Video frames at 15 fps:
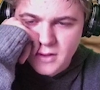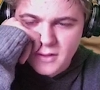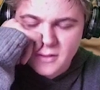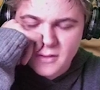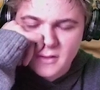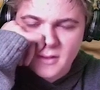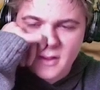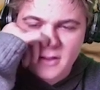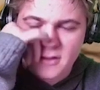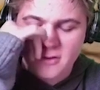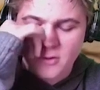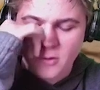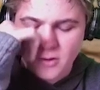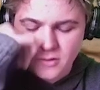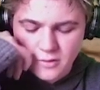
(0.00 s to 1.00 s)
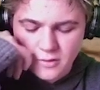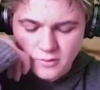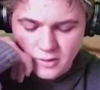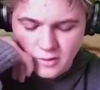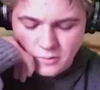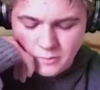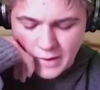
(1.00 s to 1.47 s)
It's doing
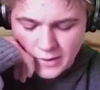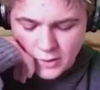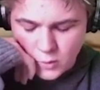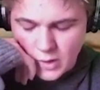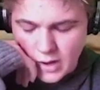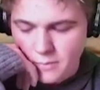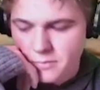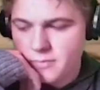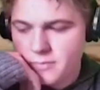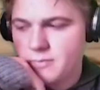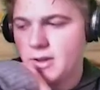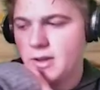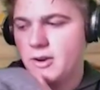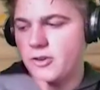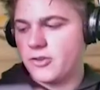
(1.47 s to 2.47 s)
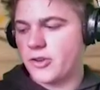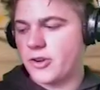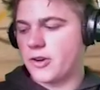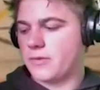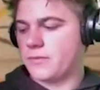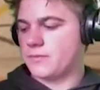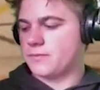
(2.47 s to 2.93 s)
the spider web like
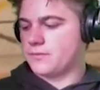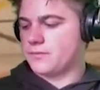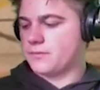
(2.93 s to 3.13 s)
earlier.